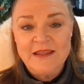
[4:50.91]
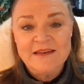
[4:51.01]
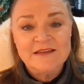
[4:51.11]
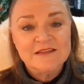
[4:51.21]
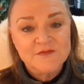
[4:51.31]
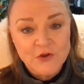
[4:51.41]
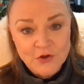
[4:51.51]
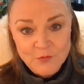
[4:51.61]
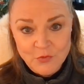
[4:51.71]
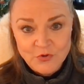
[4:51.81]
and it is very
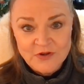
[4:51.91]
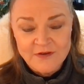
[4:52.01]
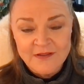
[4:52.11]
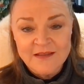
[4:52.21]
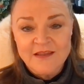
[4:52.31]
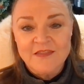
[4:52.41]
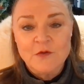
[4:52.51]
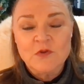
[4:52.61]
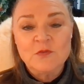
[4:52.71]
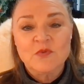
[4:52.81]
important
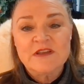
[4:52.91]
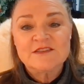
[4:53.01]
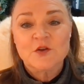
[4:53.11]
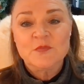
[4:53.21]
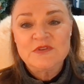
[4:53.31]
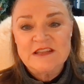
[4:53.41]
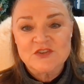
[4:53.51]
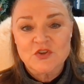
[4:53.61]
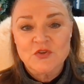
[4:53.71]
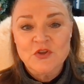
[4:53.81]
that we embrace our
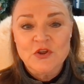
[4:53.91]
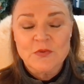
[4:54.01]
potential